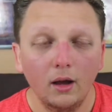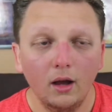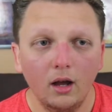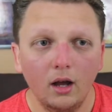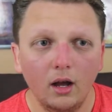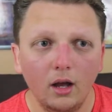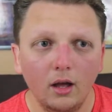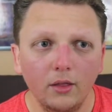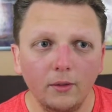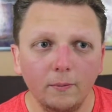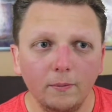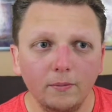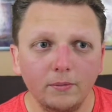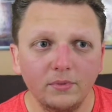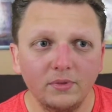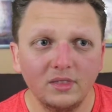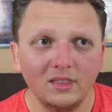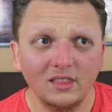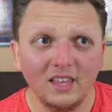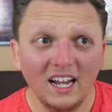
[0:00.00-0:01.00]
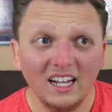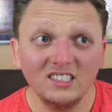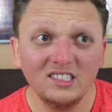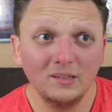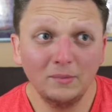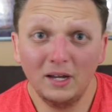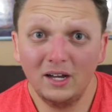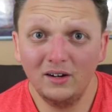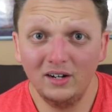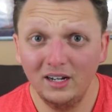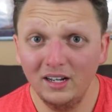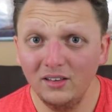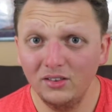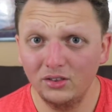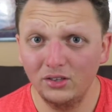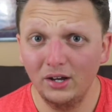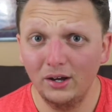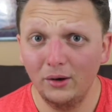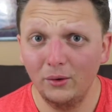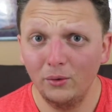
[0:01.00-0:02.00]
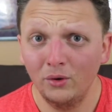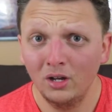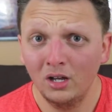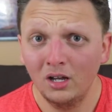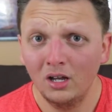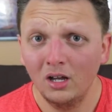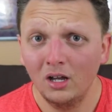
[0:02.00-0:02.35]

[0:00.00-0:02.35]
That's about it, though.